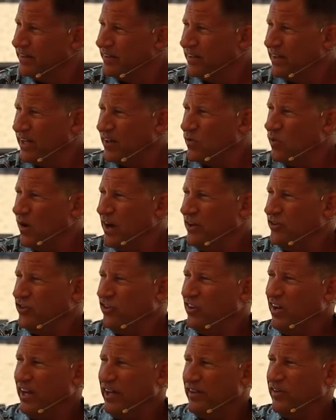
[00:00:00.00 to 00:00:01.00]
They're like, why
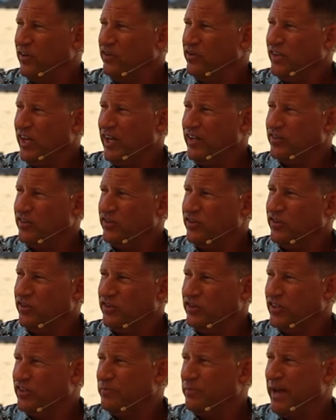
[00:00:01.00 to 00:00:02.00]
should I? Those guys are
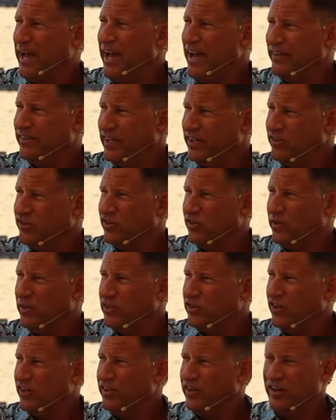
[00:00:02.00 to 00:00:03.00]
just as bad. They sue
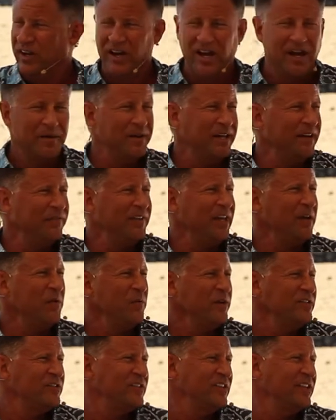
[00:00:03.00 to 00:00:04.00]
each other. I mean, if they
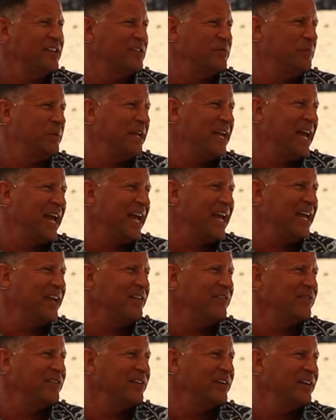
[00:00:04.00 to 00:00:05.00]
would see us
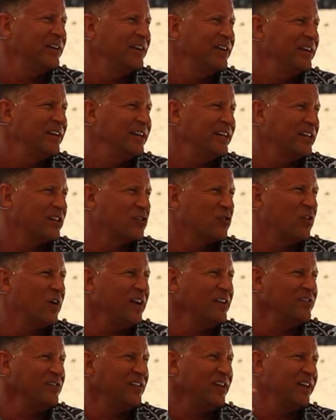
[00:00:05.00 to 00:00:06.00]
behave in a
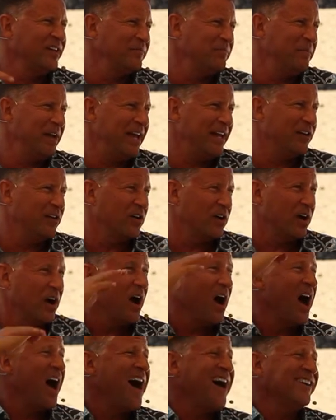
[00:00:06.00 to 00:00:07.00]
Christ like manner,
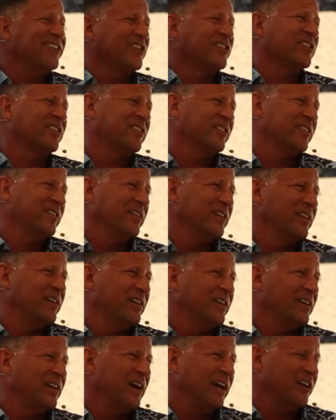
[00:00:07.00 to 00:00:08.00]
a higher,
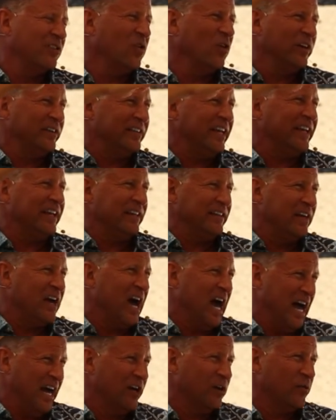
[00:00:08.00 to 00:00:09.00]
I call it taking
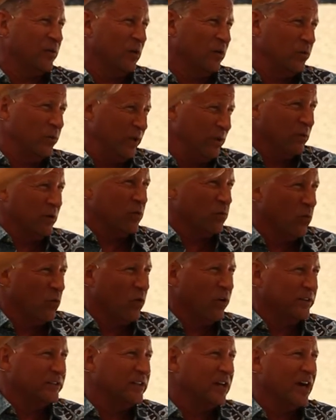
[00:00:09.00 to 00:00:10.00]
the higher road, we would
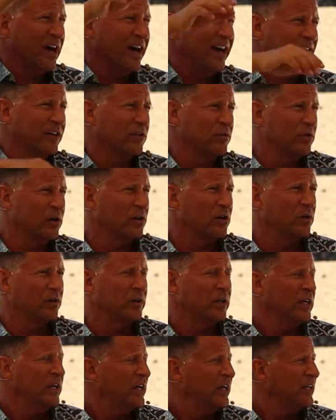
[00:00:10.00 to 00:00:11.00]
walk the higher
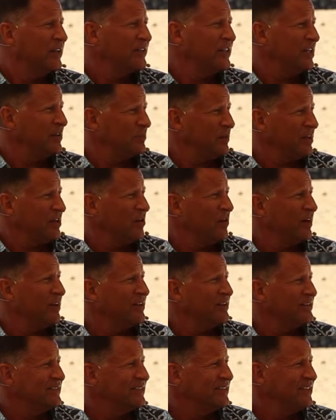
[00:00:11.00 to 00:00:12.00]
road. They'd be
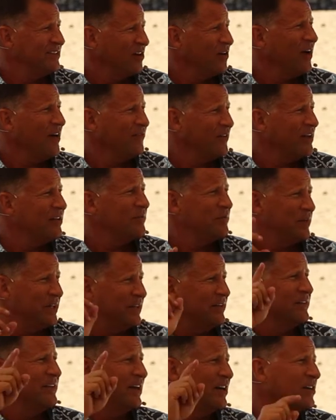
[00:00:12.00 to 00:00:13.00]
going, you know, I'd rather
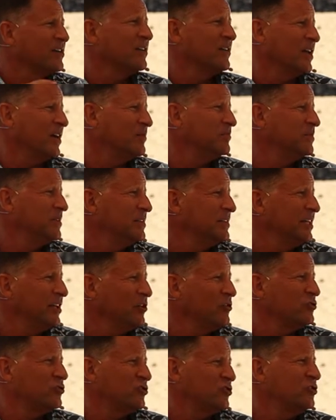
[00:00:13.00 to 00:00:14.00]
be in their club. They
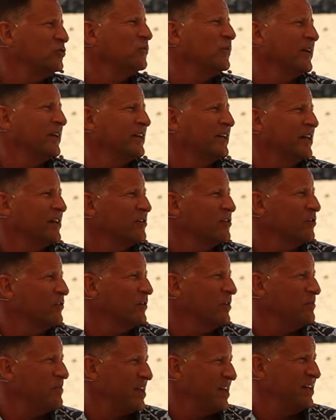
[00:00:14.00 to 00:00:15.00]
don't sue one another
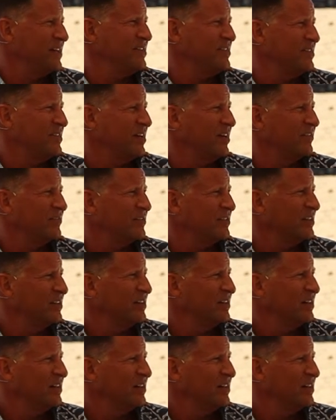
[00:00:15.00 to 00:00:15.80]
over petty stuff.